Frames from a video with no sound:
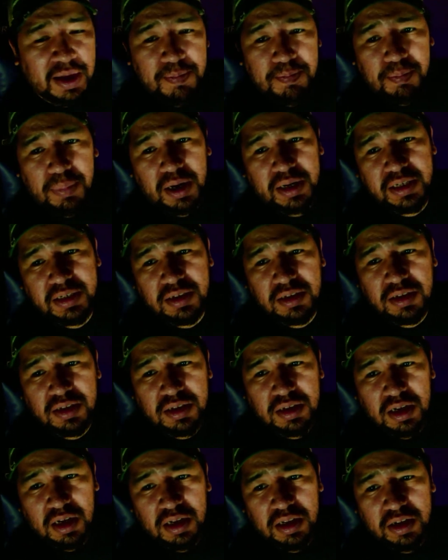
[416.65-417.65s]
buttons
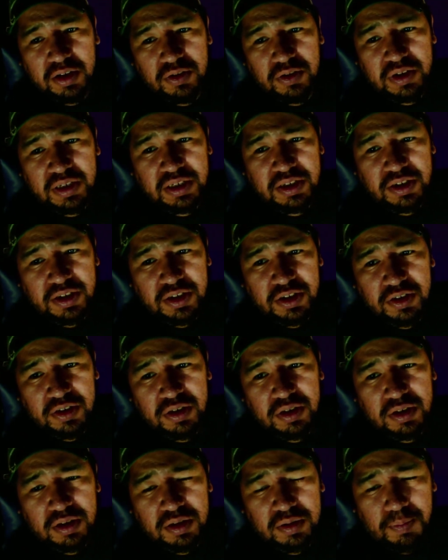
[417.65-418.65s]
a little easier.
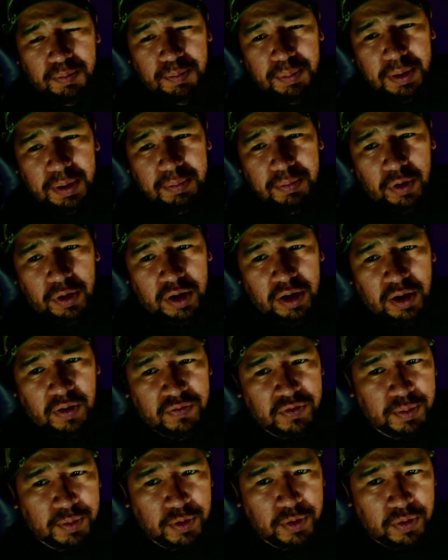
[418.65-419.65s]
It's a bit more
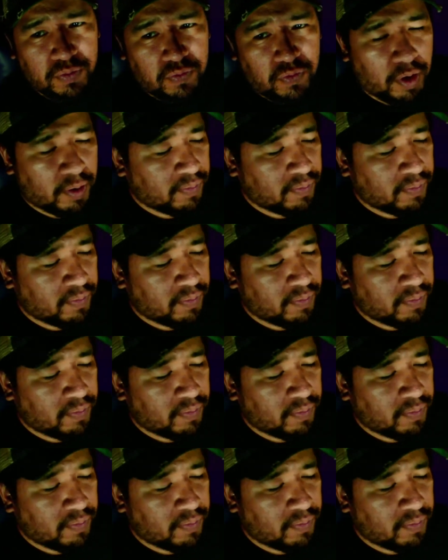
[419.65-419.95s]
comfortable in form